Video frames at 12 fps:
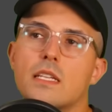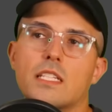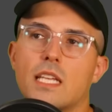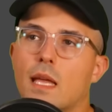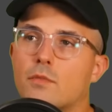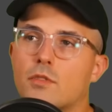
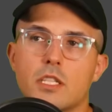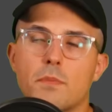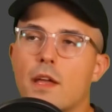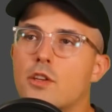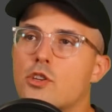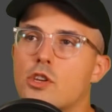same
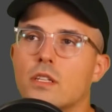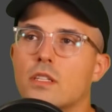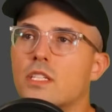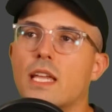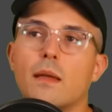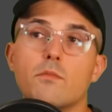suspension,
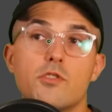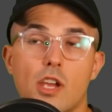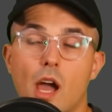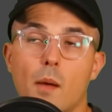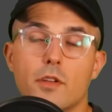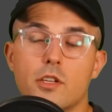same
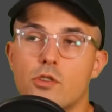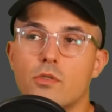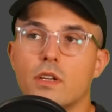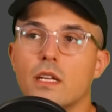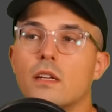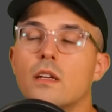
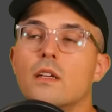geometry,